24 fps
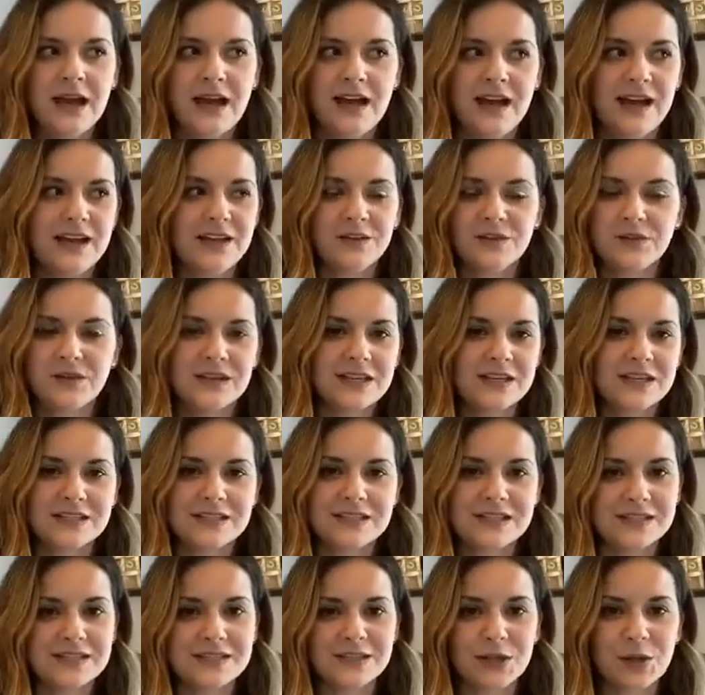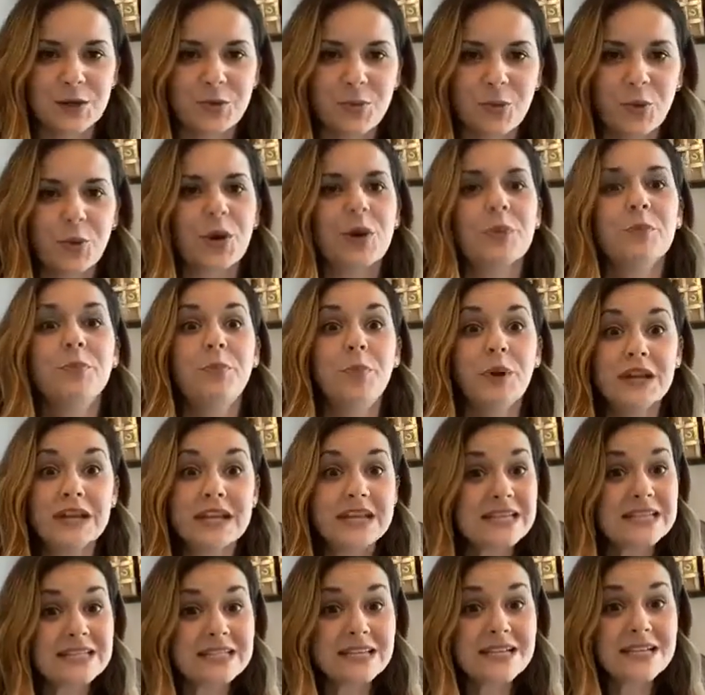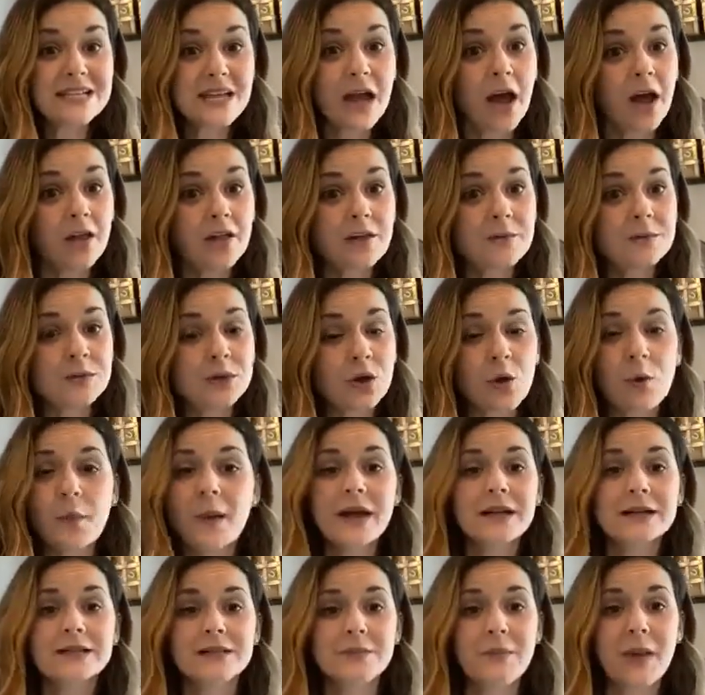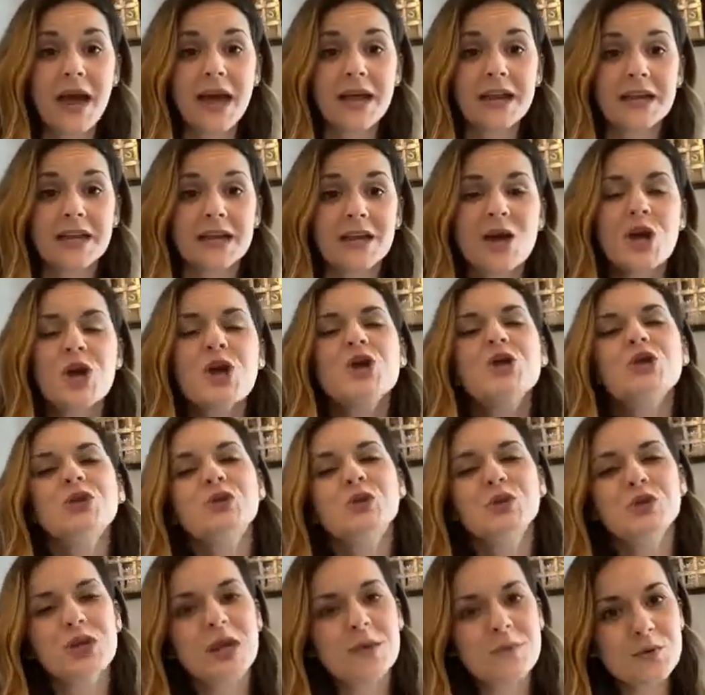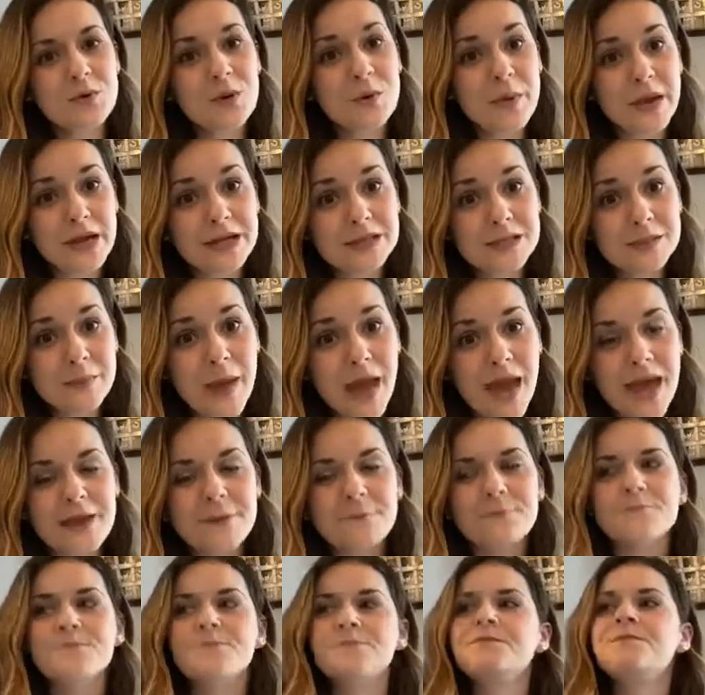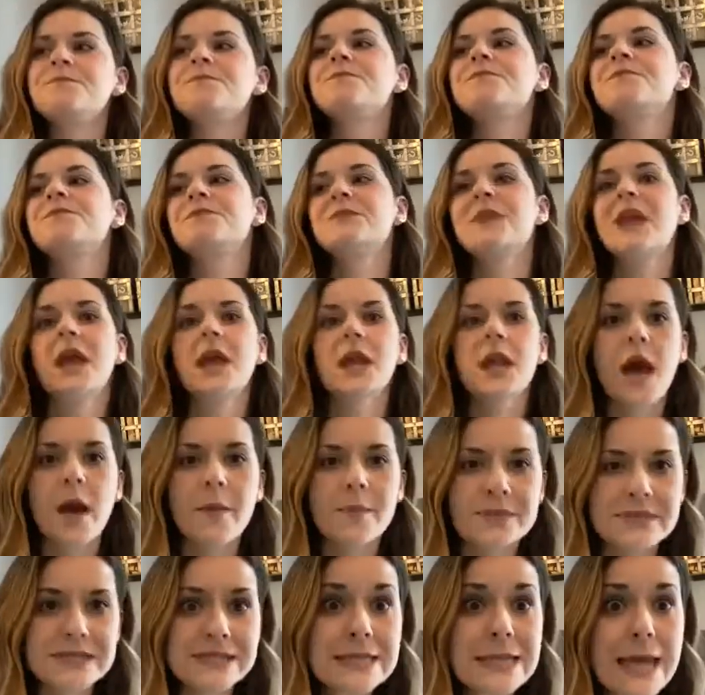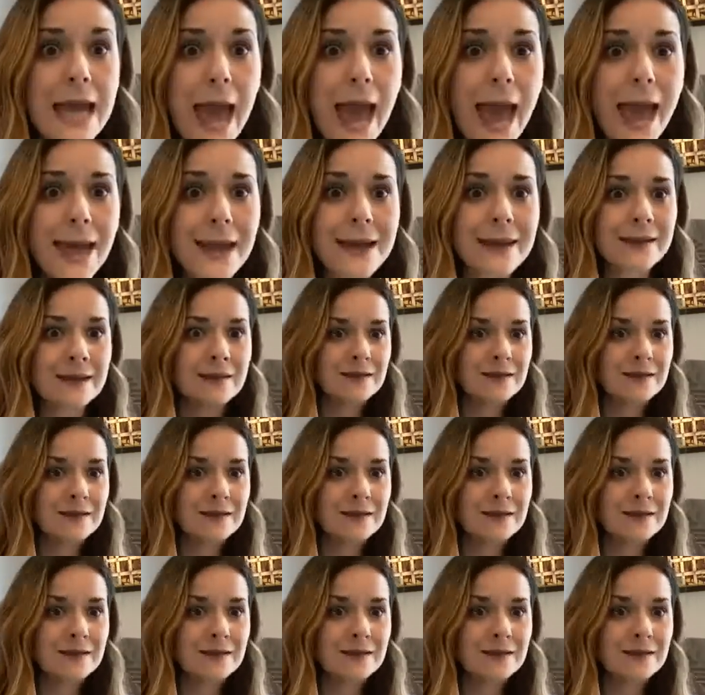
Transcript: I don't think he said silly boy, but he did tell him to go back to bed. So Samuel went back to bed. It happened again.